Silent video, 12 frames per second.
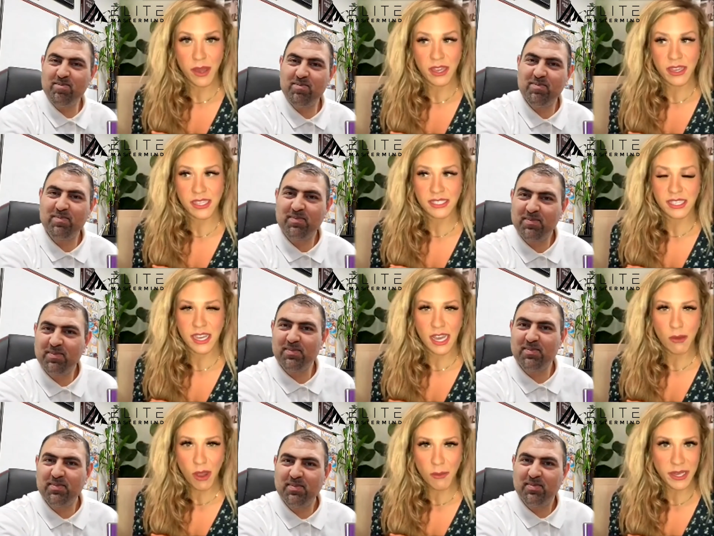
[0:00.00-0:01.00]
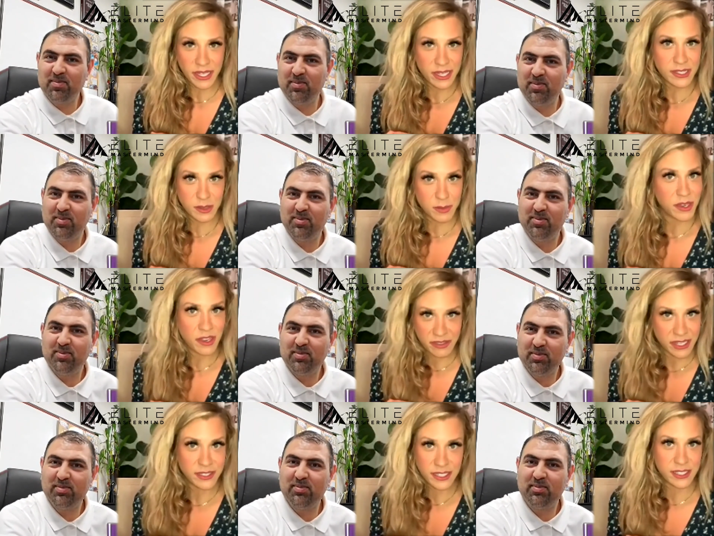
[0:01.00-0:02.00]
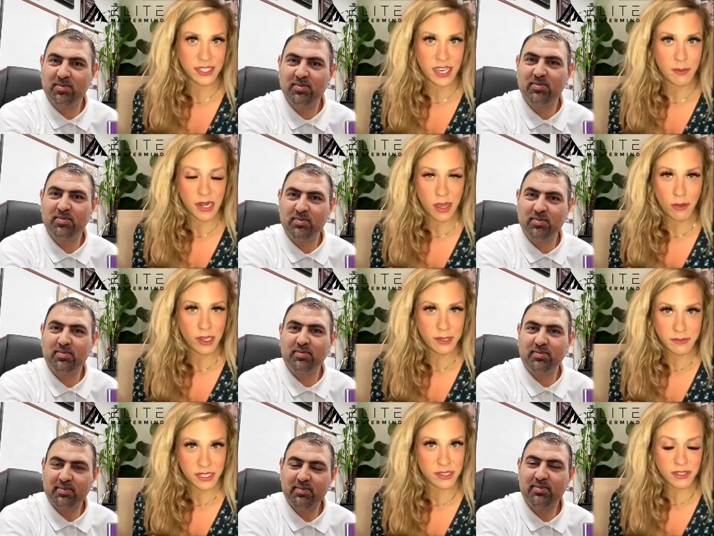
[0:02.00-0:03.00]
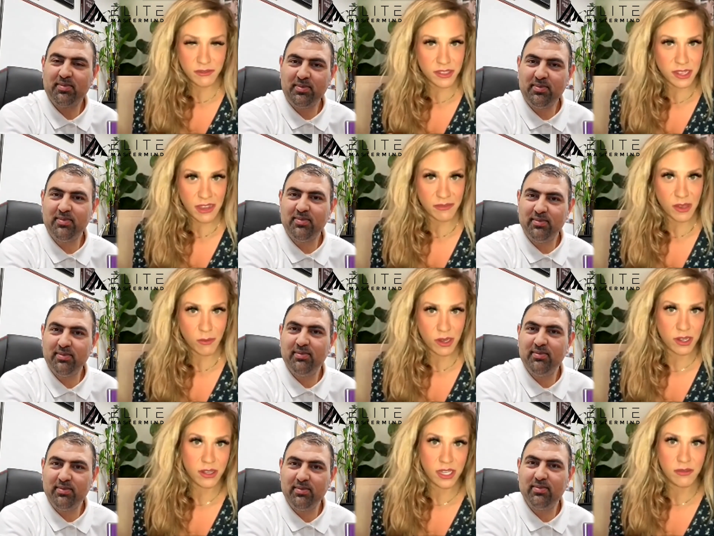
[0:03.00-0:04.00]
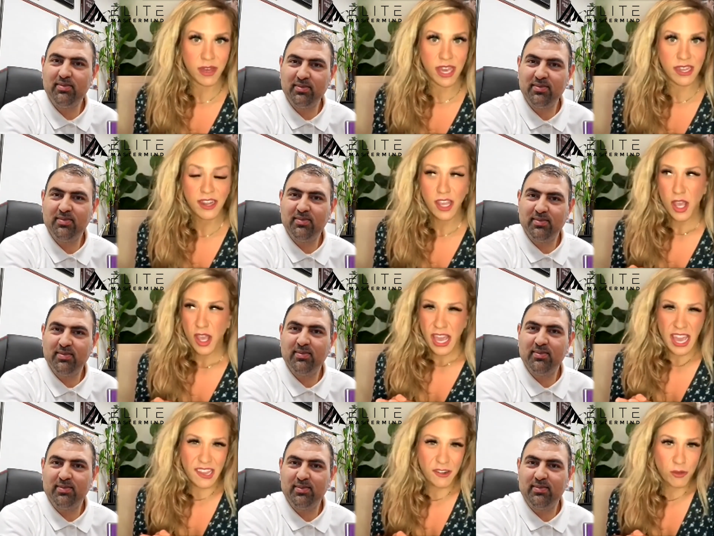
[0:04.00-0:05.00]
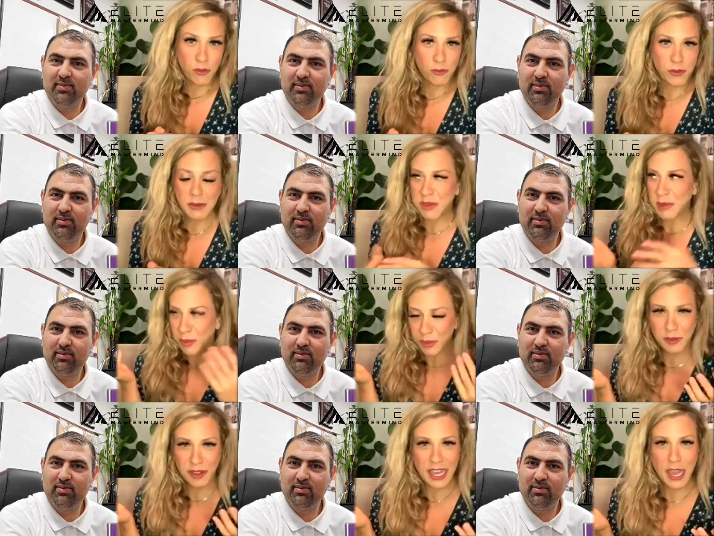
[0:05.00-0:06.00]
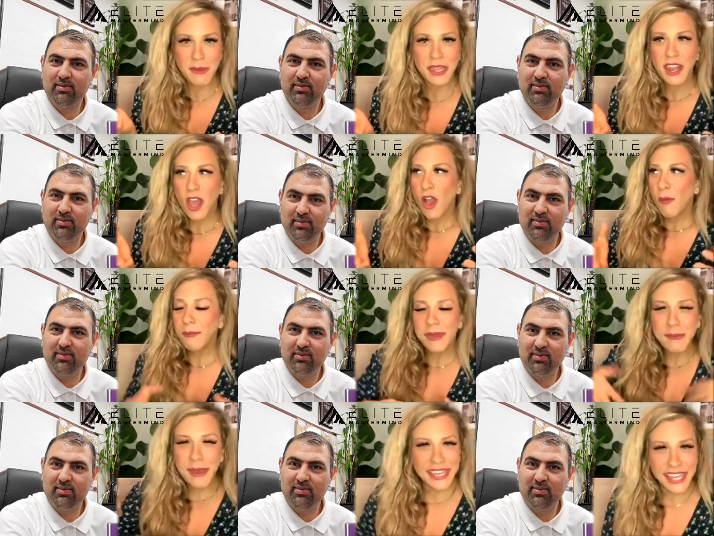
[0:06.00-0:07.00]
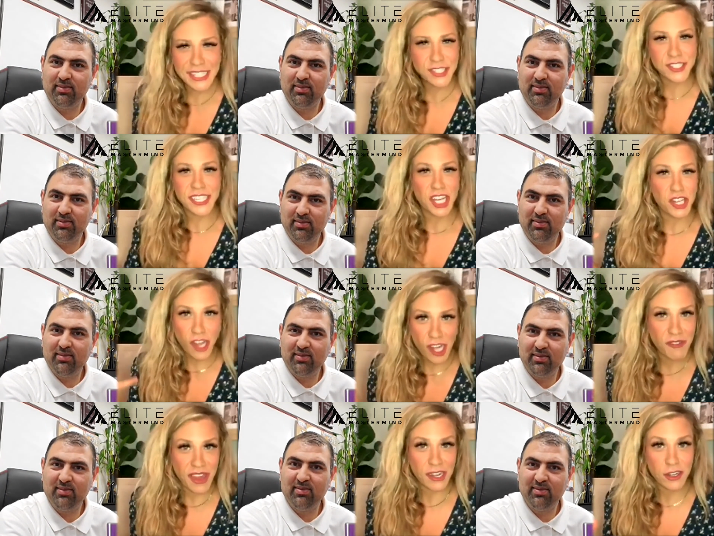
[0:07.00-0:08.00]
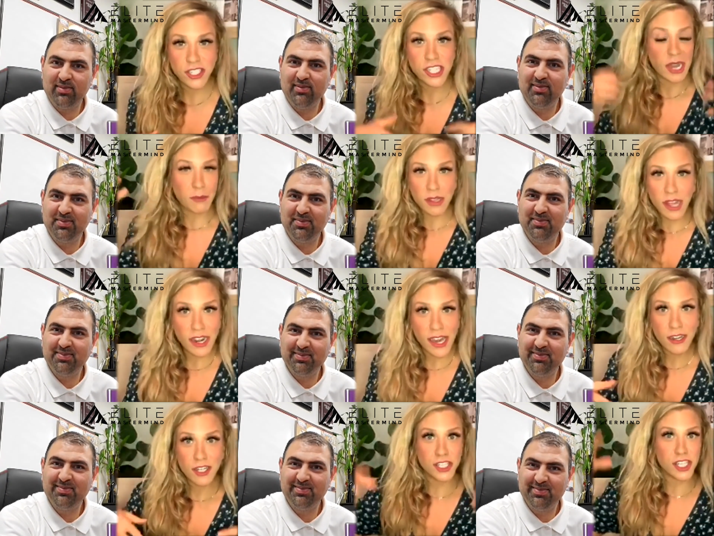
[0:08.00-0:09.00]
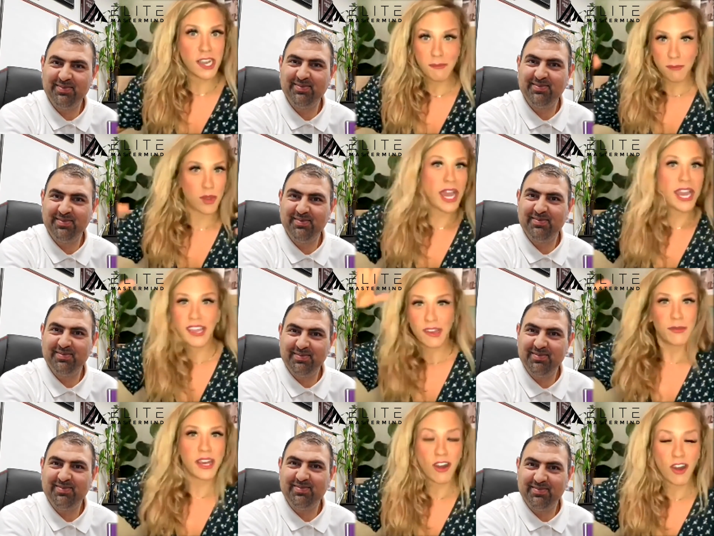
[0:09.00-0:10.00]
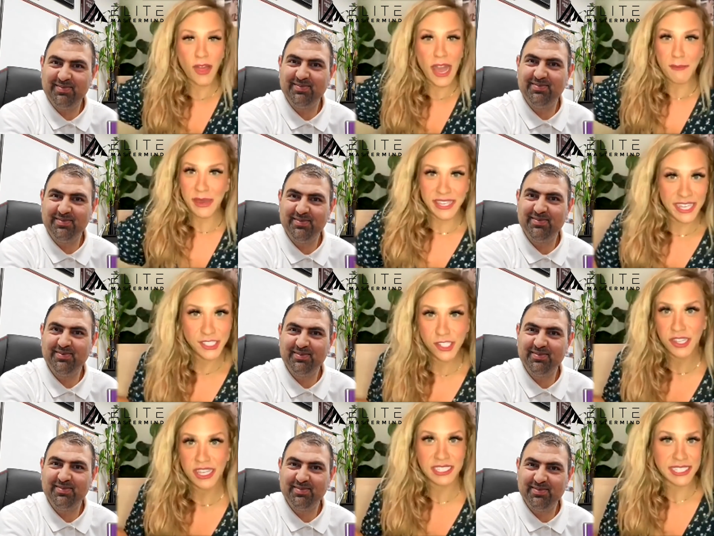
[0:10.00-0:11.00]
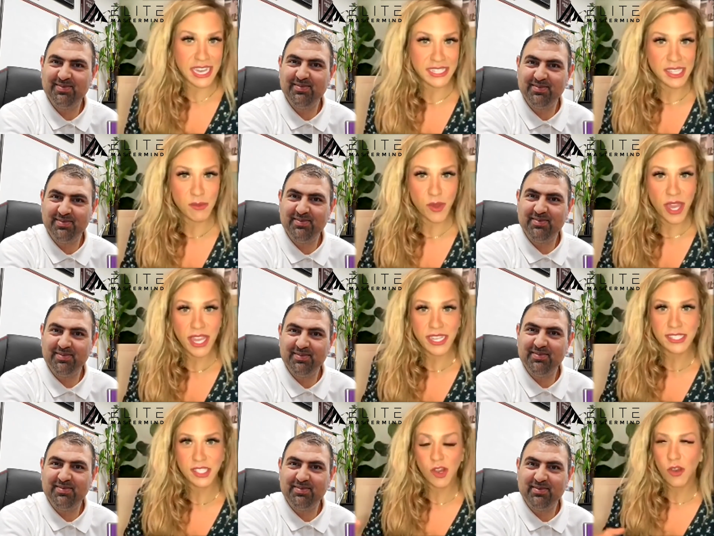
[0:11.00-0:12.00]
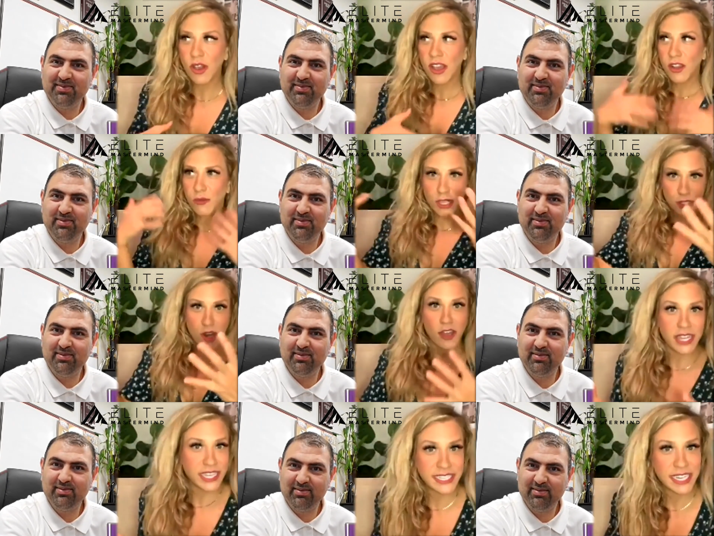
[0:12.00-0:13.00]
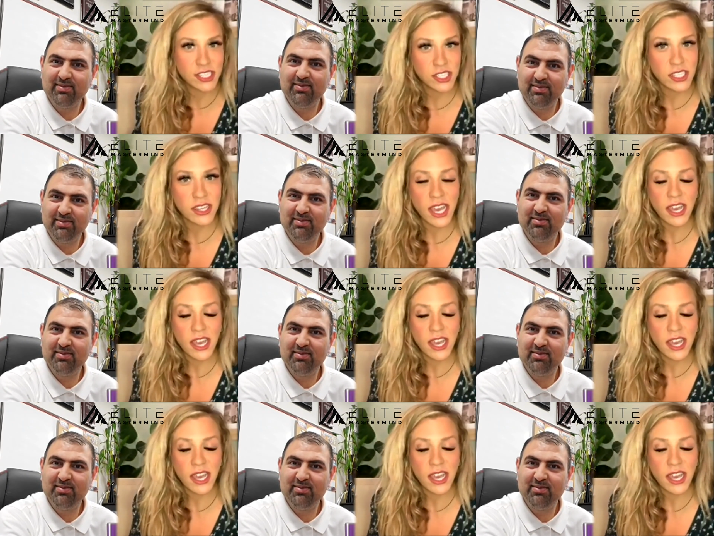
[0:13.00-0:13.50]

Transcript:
Speaker 1: because I want my kids to be authentic to them, and I want them to live the life they want to live. And, and like, people, like, I mean, me and my kids are just, like, a lot of energy. I'm a lot of energy. I'm bright. I'm, like, all that, and my kids are the exact same way. And so we draw, like, attention in that.